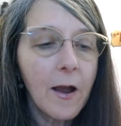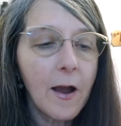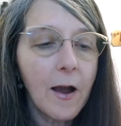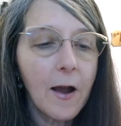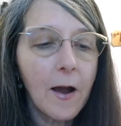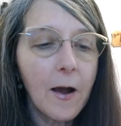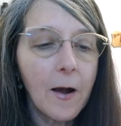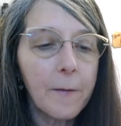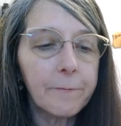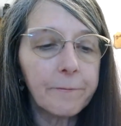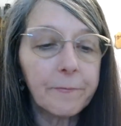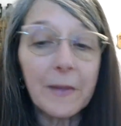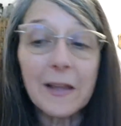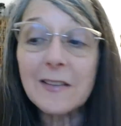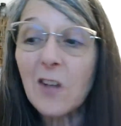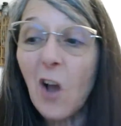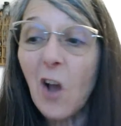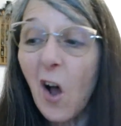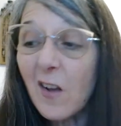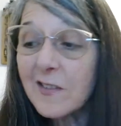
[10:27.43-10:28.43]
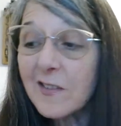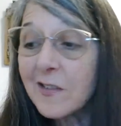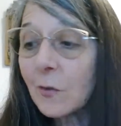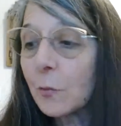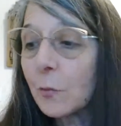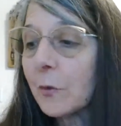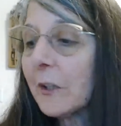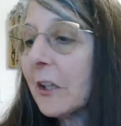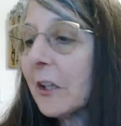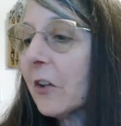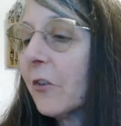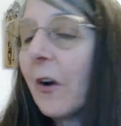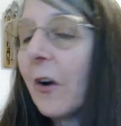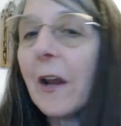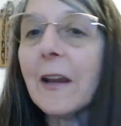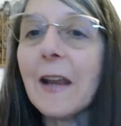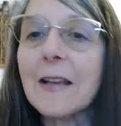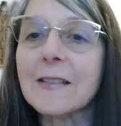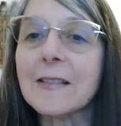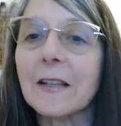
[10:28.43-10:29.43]
It's also really
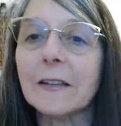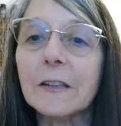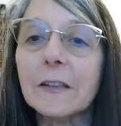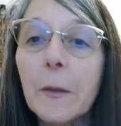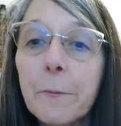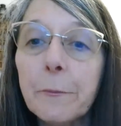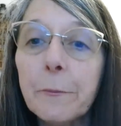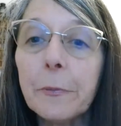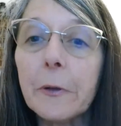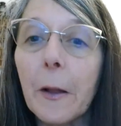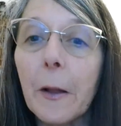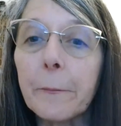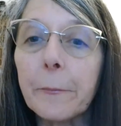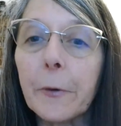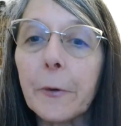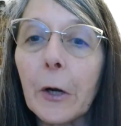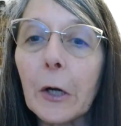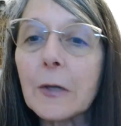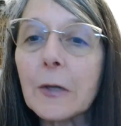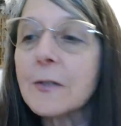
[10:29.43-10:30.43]
great as a lip plumper.